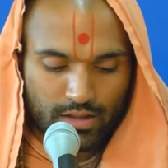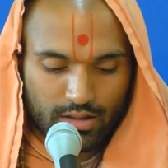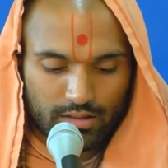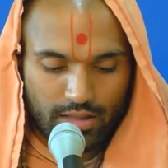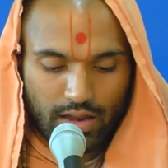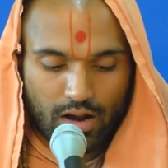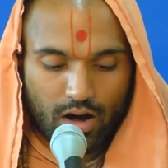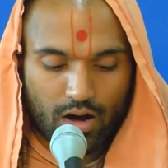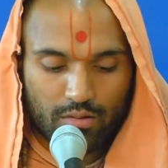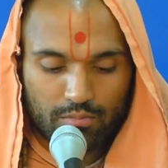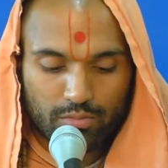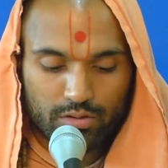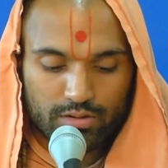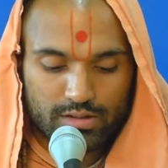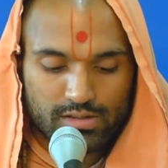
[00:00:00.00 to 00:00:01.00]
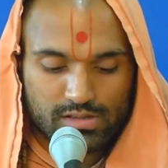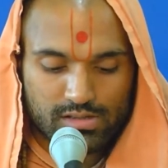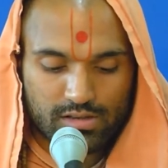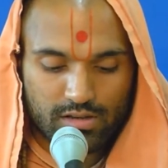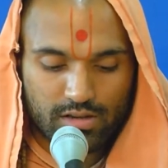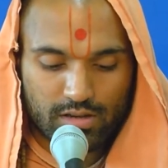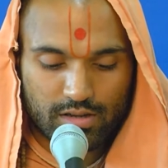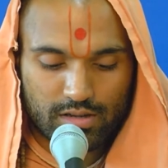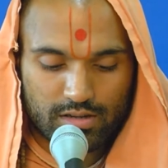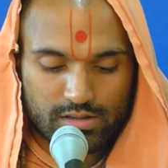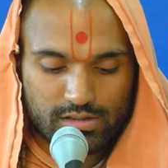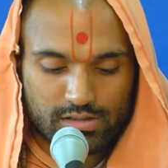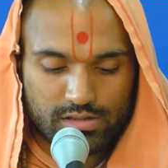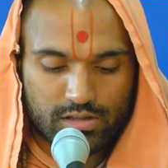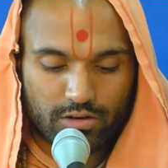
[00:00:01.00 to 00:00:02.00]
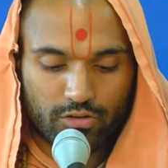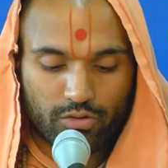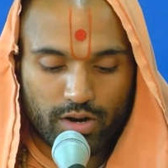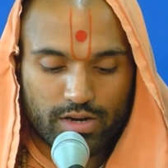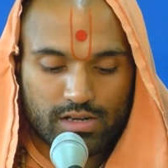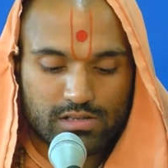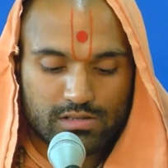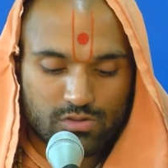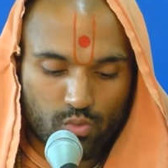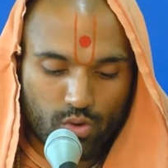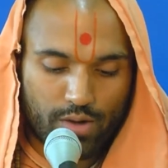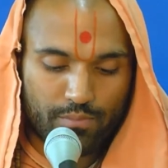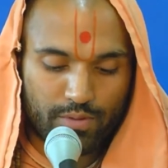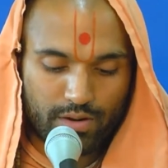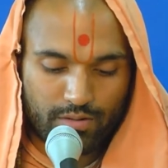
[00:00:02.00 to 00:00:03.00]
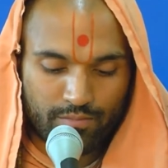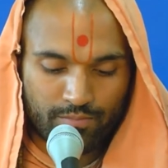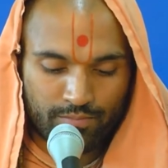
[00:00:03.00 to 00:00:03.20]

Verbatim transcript: that humbleness is the greatest weapon,